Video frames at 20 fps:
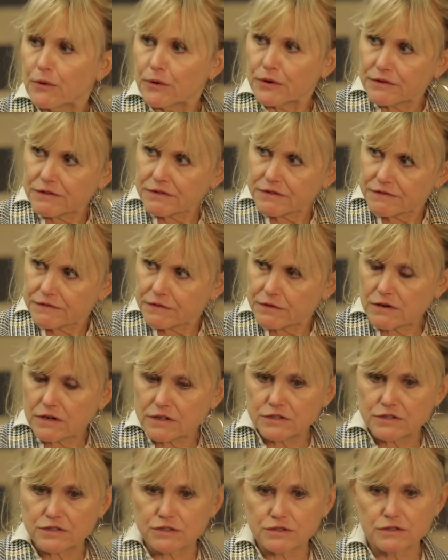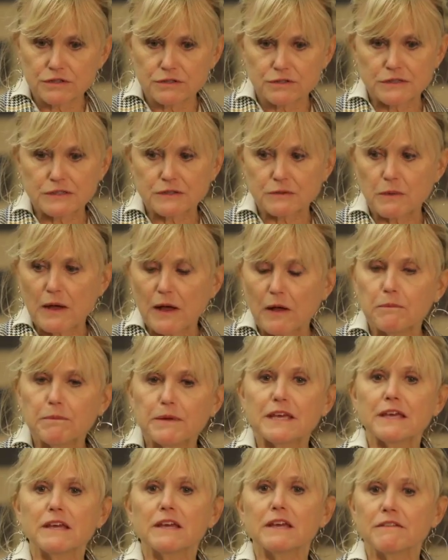important for our children's
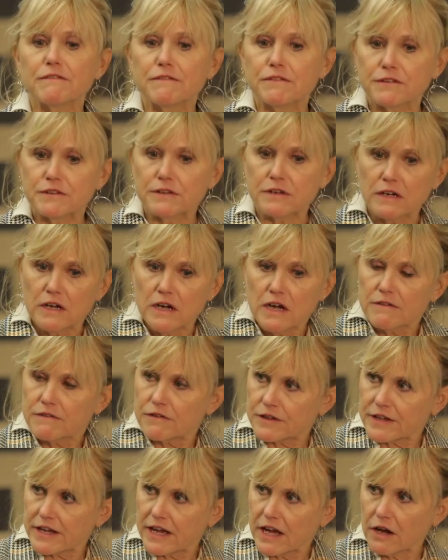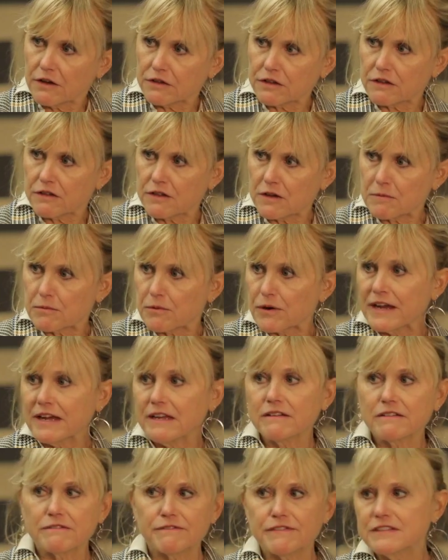well-being, for the health of their
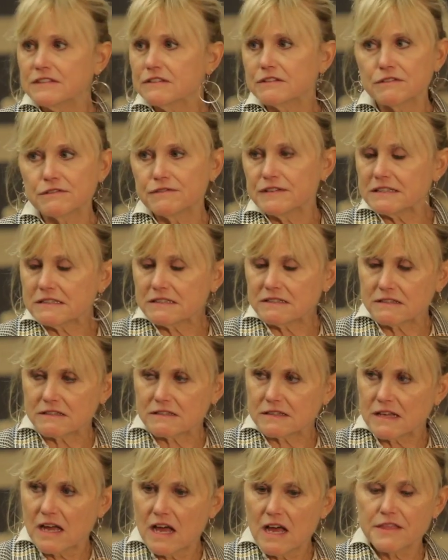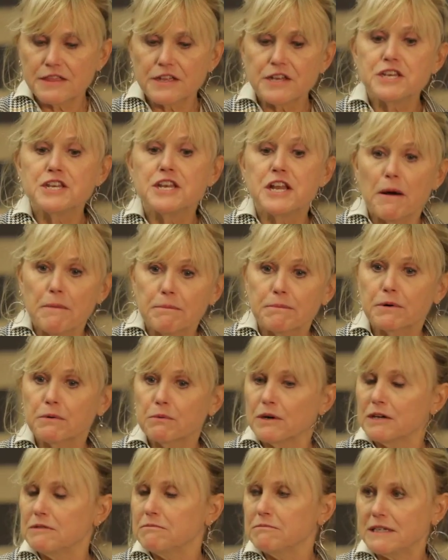brain, and physical fitness is the
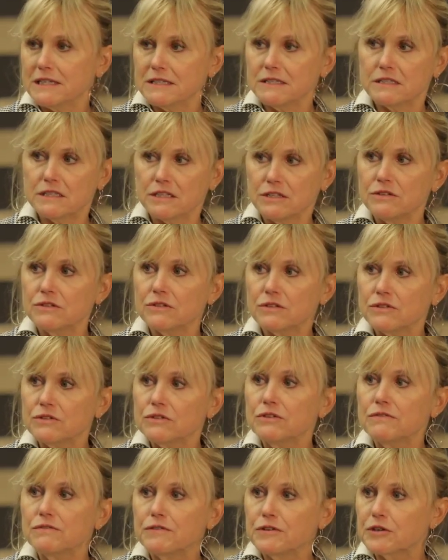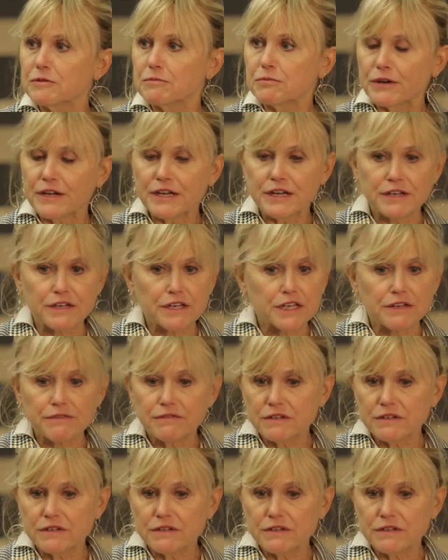number one best thing you can do for your brain,